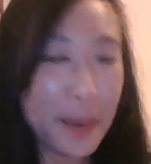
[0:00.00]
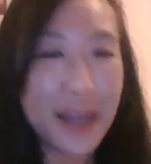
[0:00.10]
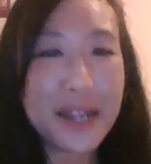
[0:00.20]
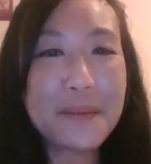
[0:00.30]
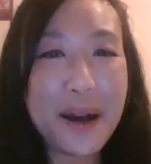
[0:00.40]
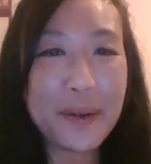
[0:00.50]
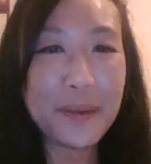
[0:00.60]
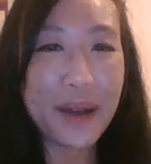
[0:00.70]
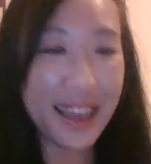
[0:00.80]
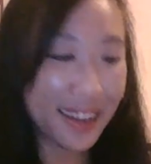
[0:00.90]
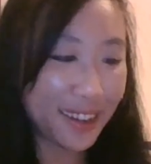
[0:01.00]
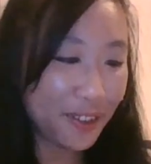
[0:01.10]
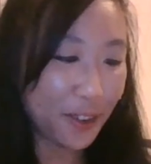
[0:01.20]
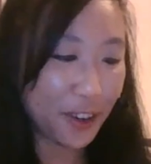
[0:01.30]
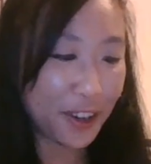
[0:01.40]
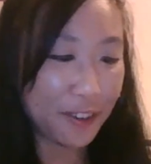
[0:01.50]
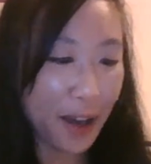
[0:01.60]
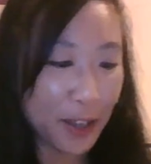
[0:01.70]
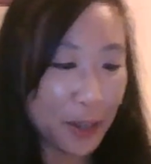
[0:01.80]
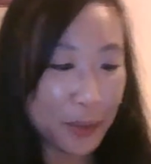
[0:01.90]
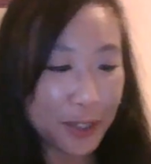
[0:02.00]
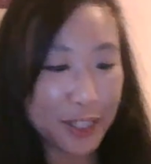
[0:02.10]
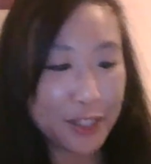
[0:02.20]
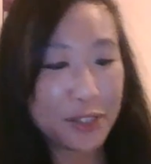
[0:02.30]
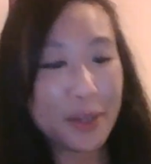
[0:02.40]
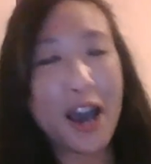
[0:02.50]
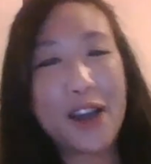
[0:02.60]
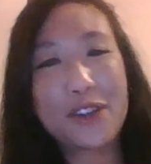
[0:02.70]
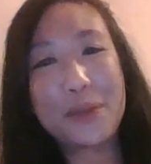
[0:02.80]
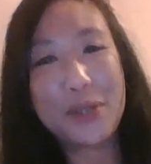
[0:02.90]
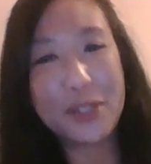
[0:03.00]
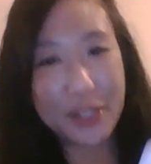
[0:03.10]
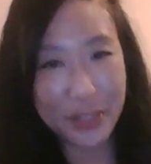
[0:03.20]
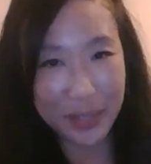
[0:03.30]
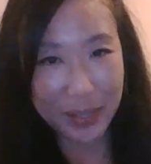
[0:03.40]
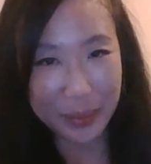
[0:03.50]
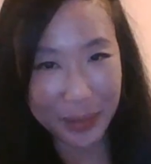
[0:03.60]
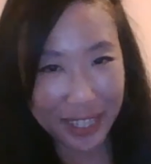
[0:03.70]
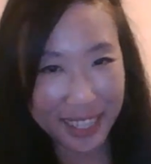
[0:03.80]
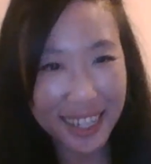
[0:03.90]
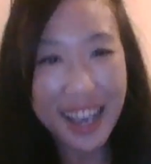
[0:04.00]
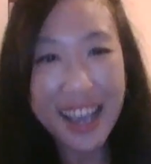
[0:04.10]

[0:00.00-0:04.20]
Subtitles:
Benebell Wen for her valuable contribution to this work.